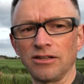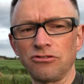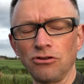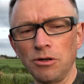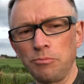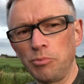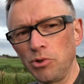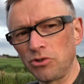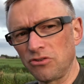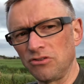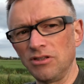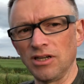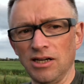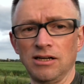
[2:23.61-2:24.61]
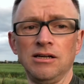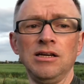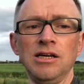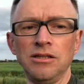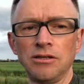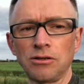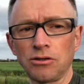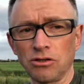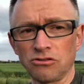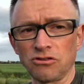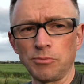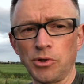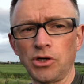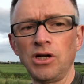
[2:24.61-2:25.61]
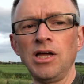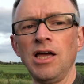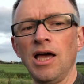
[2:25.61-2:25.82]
So you put the customer